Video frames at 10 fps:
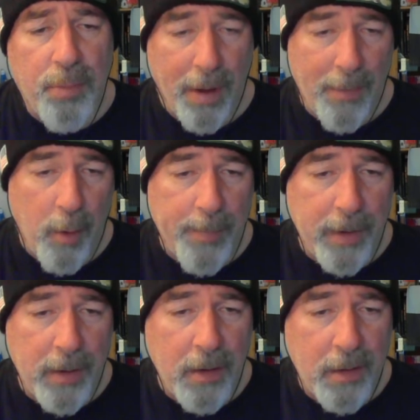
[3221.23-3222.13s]
Brett
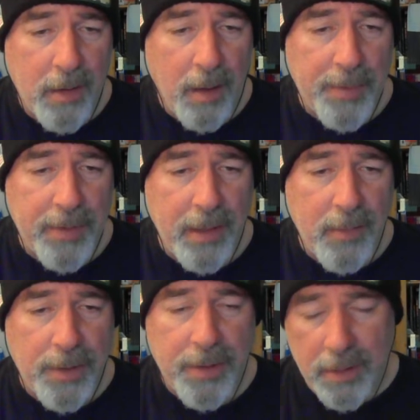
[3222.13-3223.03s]
Rippon, cup
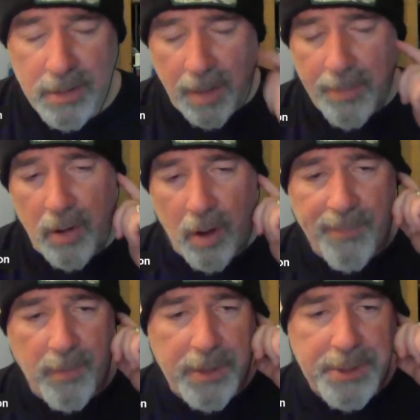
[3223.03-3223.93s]
of
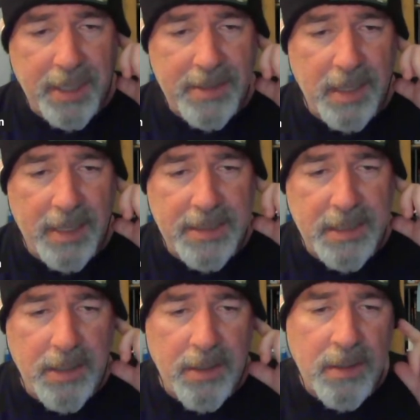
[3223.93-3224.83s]
coffee with the Jets last
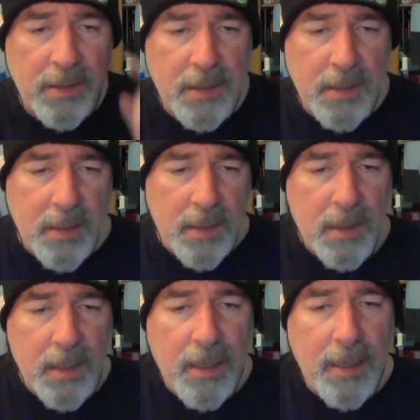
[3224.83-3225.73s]
year.
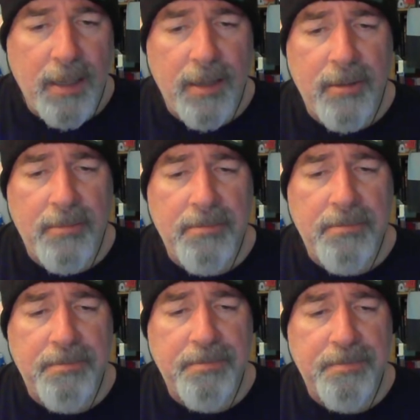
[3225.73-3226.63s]

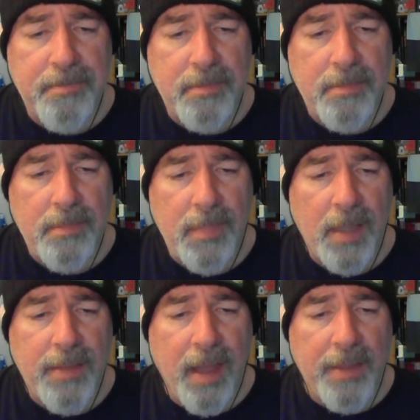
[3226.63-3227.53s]

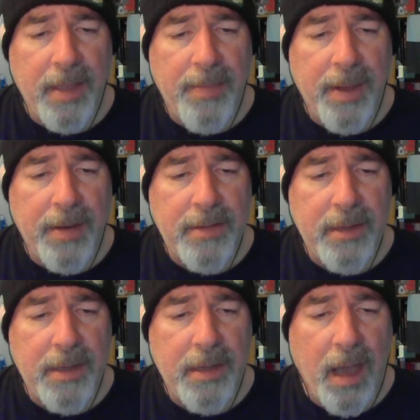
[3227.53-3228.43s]
Dante Pettis,
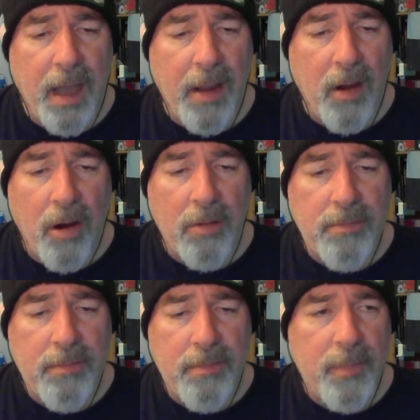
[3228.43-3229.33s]
IR.
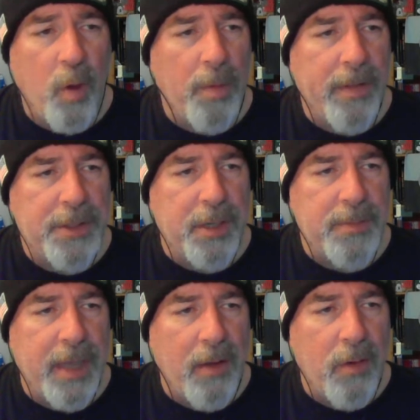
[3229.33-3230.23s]
Nobody that
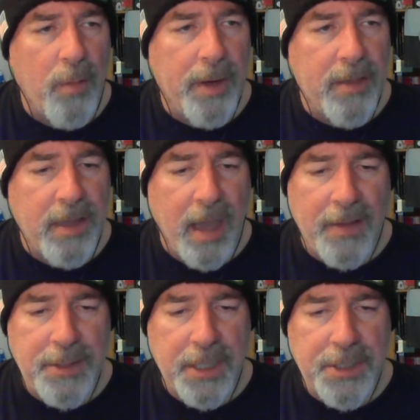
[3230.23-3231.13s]
jumps out. Nobody is a guy
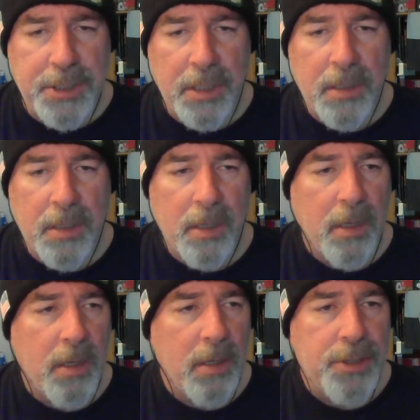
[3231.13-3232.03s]
the Jets
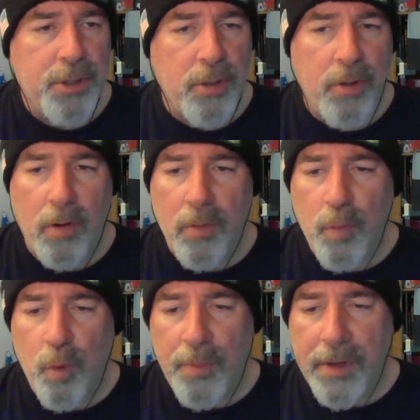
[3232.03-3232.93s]
should or
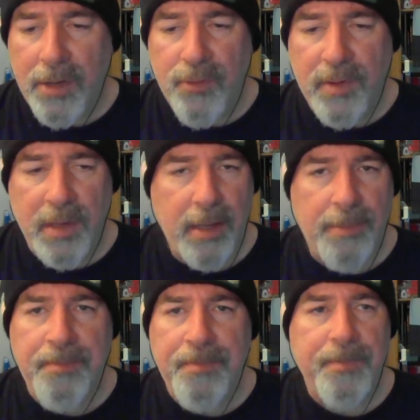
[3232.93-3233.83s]
would be interested in.